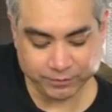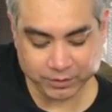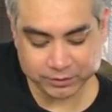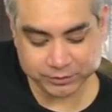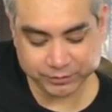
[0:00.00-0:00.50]

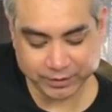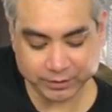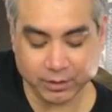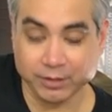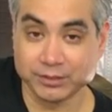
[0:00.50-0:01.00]
first
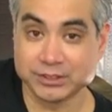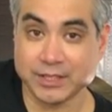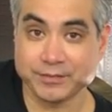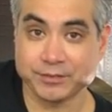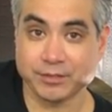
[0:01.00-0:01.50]
finger on the
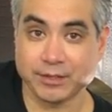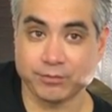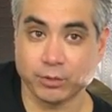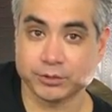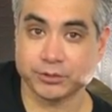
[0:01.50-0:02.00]
7th fret
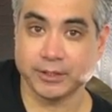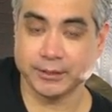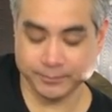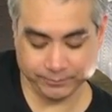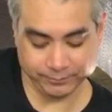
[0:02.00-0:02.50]
4th
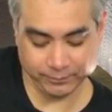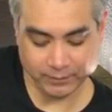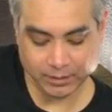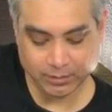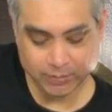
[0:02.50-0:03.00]

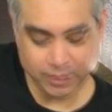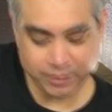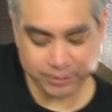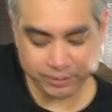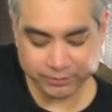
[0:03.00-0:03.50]
string,
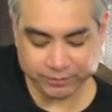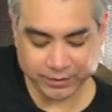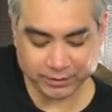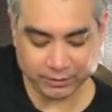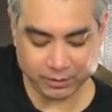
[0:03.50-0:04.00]
third
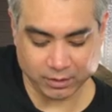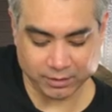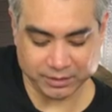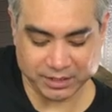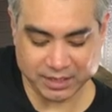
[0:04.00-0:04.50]
finger
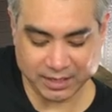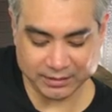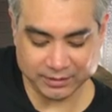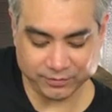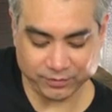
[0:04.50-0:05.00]
on the
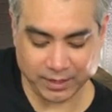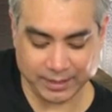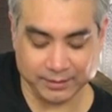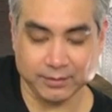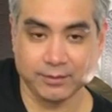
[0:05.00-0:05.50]
9th
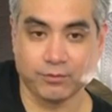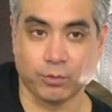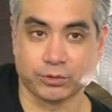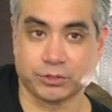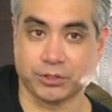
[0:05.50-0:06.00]
fret
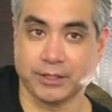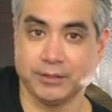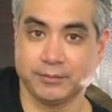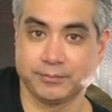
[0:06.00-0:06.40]
4th string,